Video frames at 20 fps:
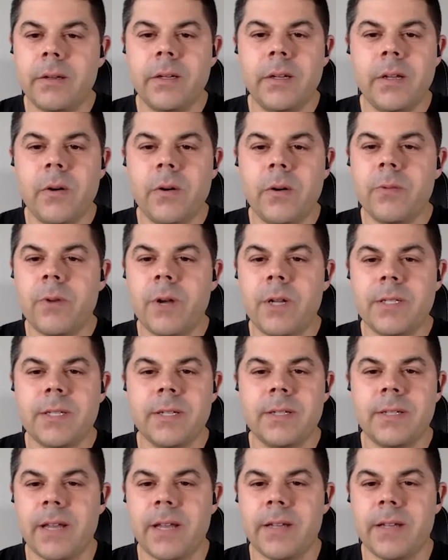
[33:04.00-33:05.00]
no one wants a
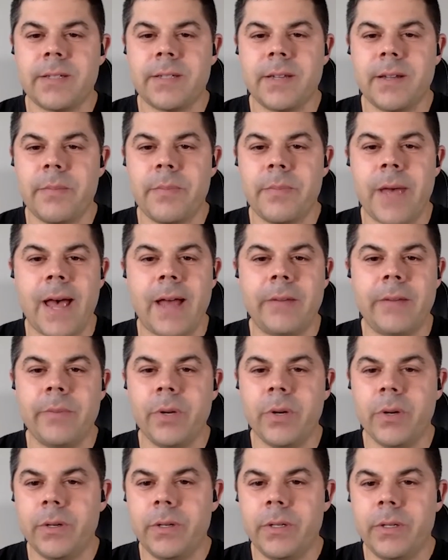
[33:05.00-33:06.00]
dentist in a bad mood.